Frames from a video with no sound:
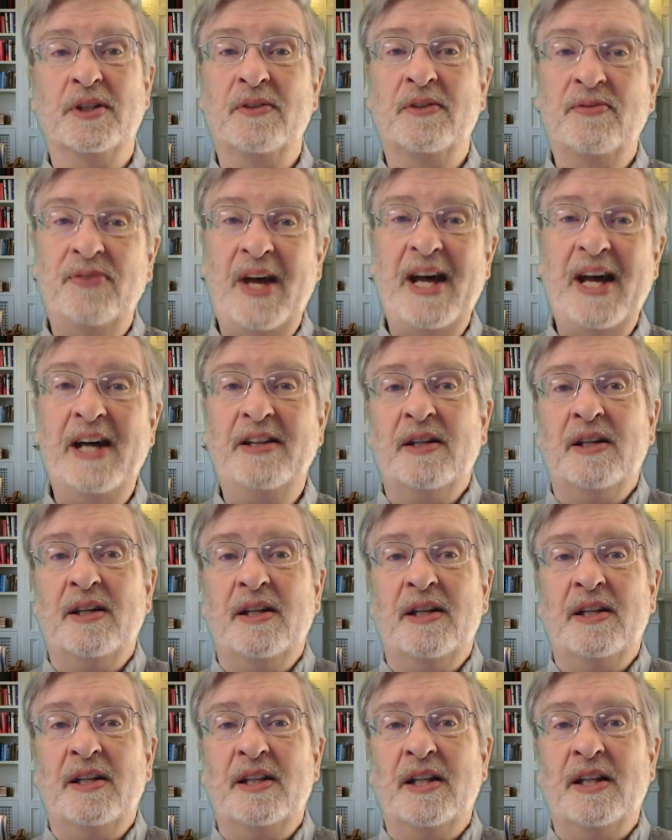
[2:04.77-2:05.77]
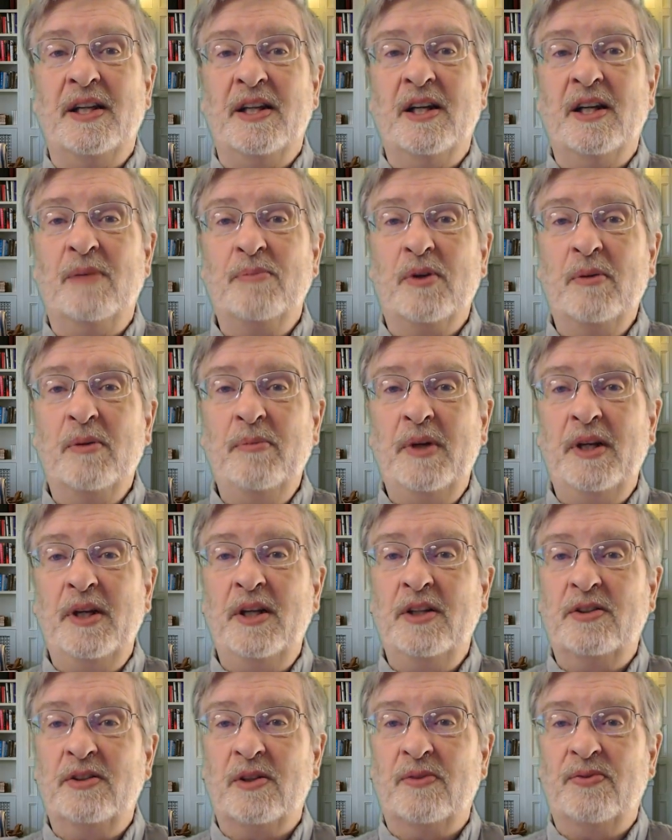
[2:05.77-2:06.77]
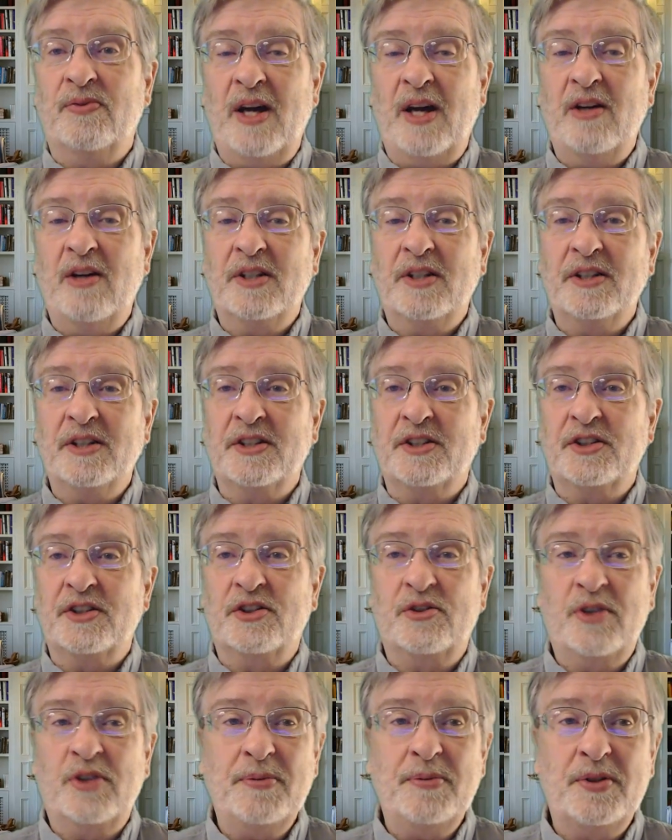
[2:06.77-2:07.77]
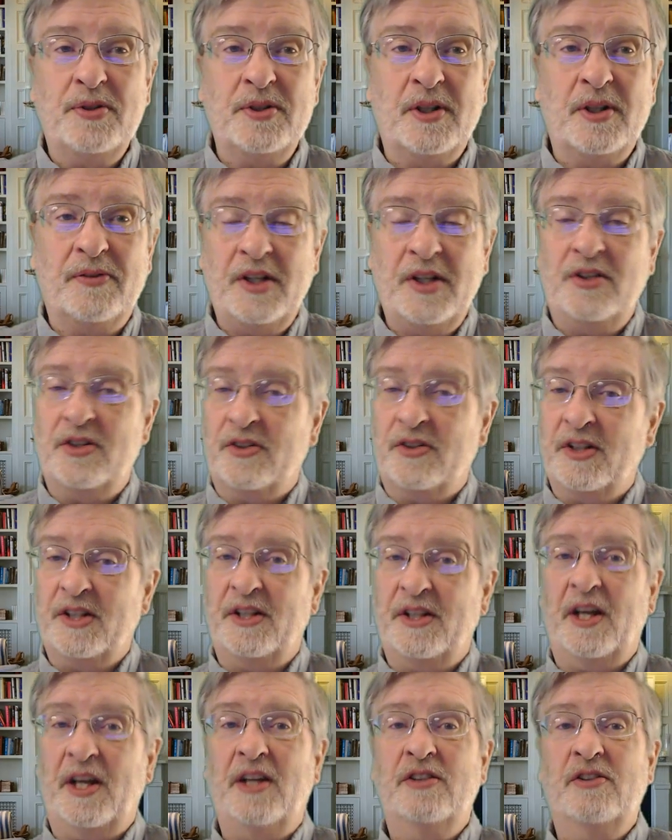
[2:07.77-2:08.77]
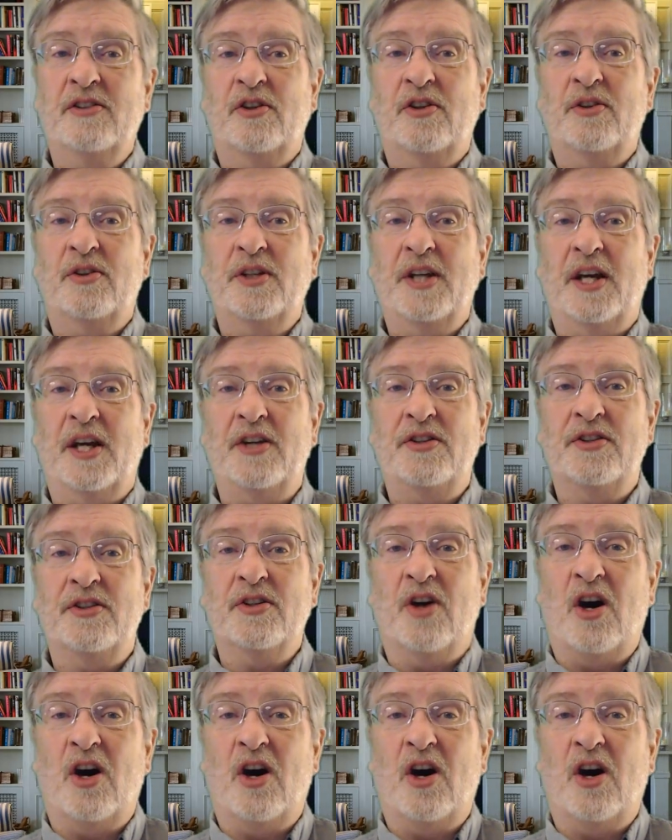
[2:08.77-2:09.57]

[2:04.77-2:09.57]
In fact, the number meanings are found in the description of each of the days of creation,